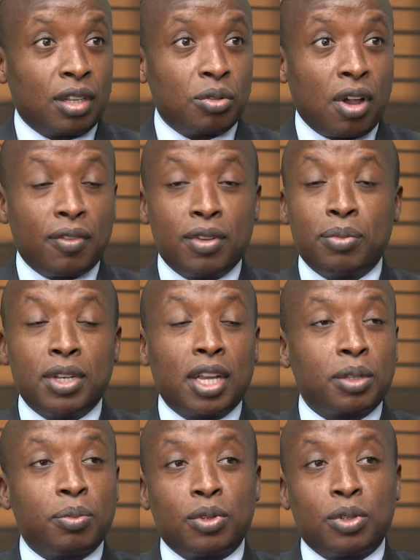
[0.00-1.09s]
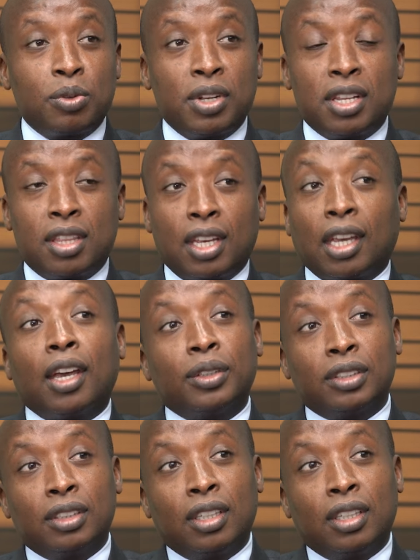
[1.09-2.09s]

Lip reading: You haven't been exposed to anything else.